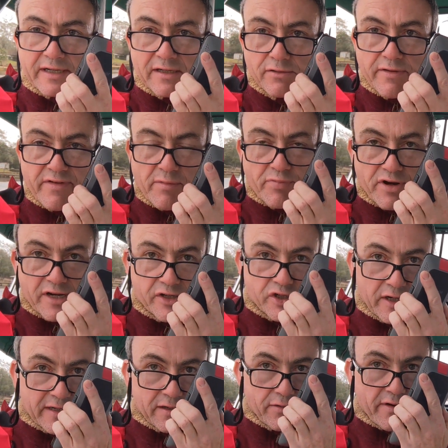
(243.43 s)
Little River
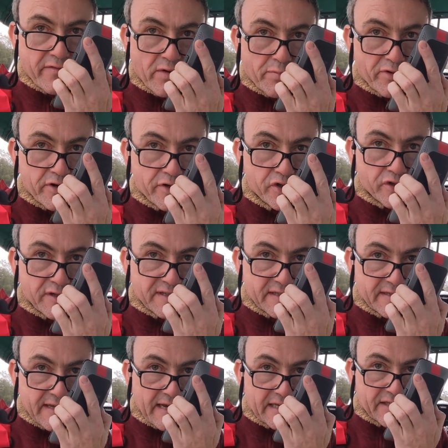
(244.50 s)
Bridge, Little River Bridge. This
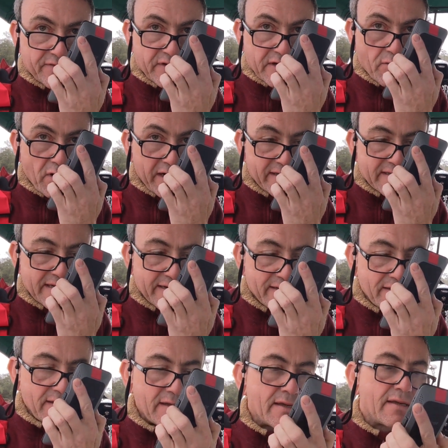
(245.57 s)
is SV
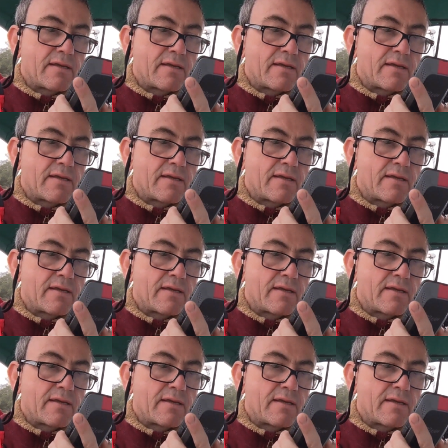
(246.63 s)
Whitetail.